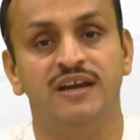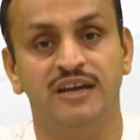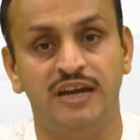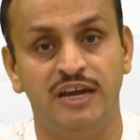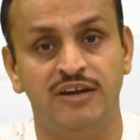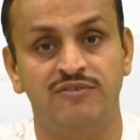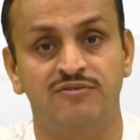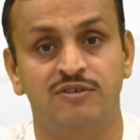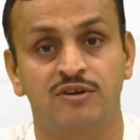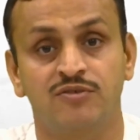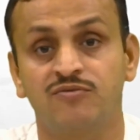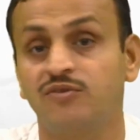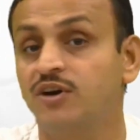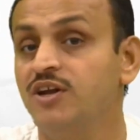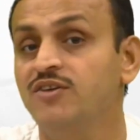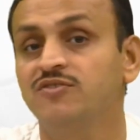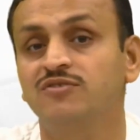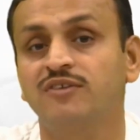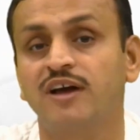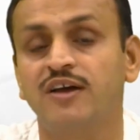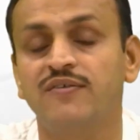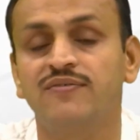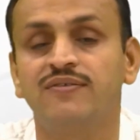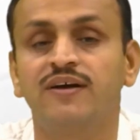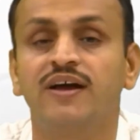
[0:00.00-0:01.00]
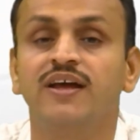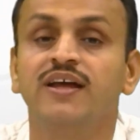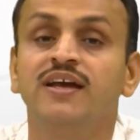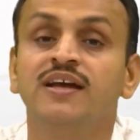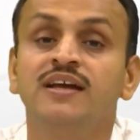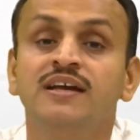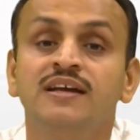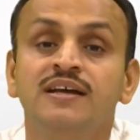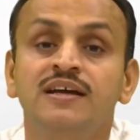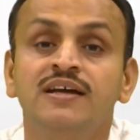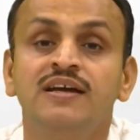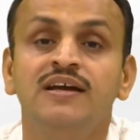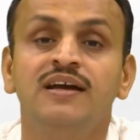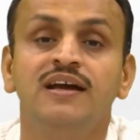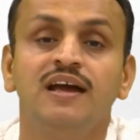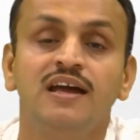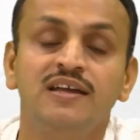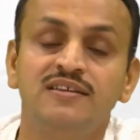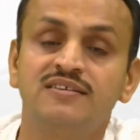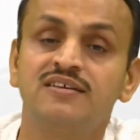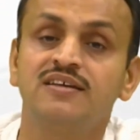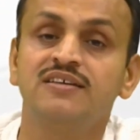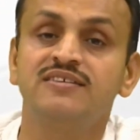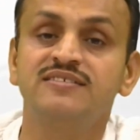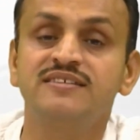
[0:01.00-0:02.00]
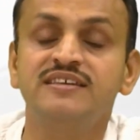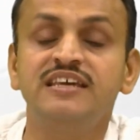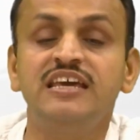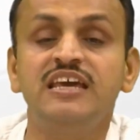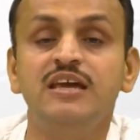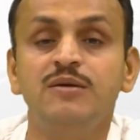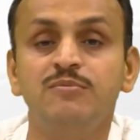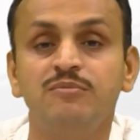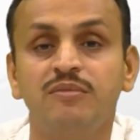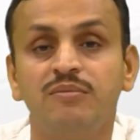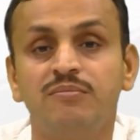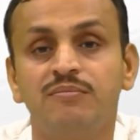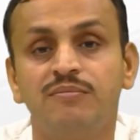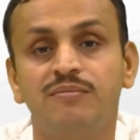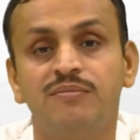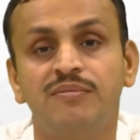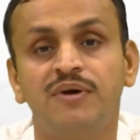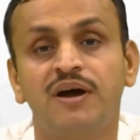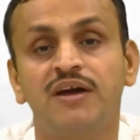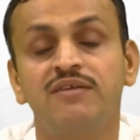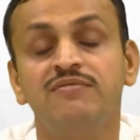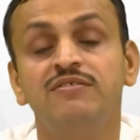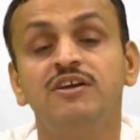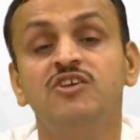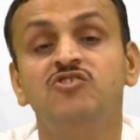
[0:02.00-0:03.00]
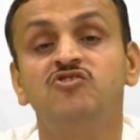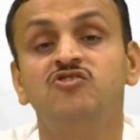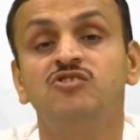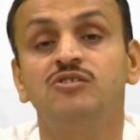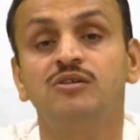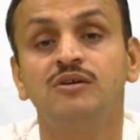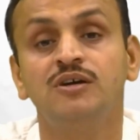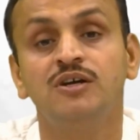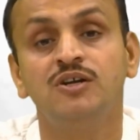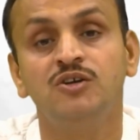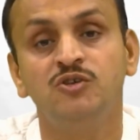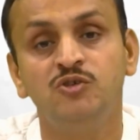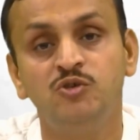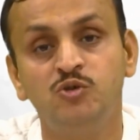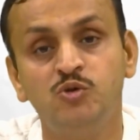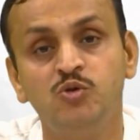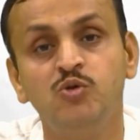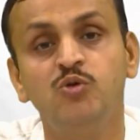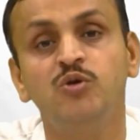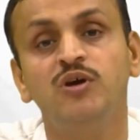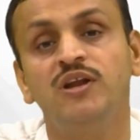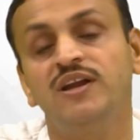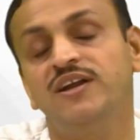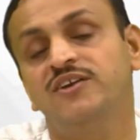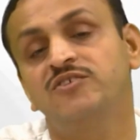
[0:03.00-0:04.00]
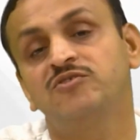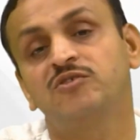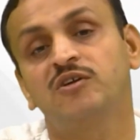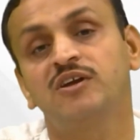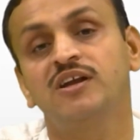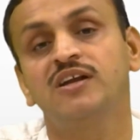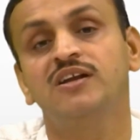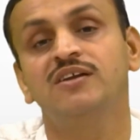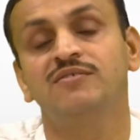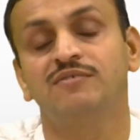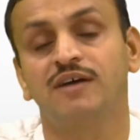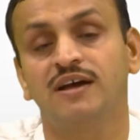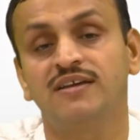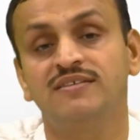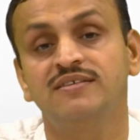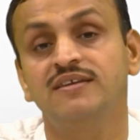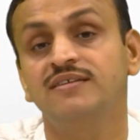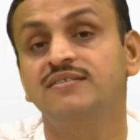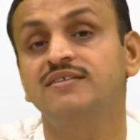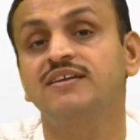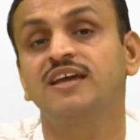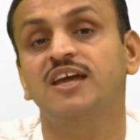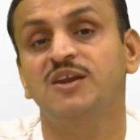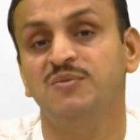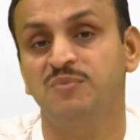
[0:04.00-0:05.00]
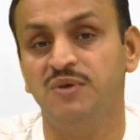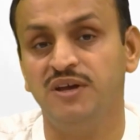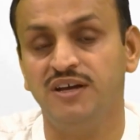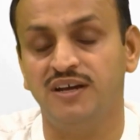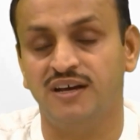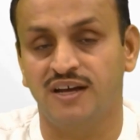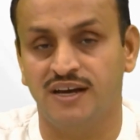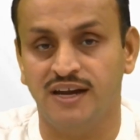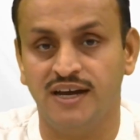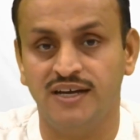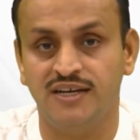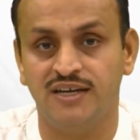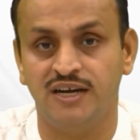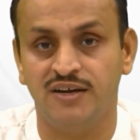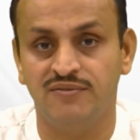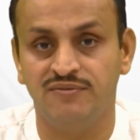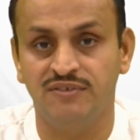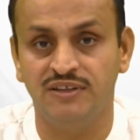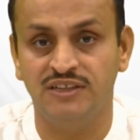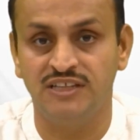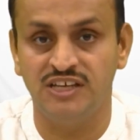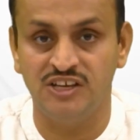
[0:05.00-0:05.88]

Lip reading: network. What is Wi-Fi? It's a scheme by which two electronic devices can be connected with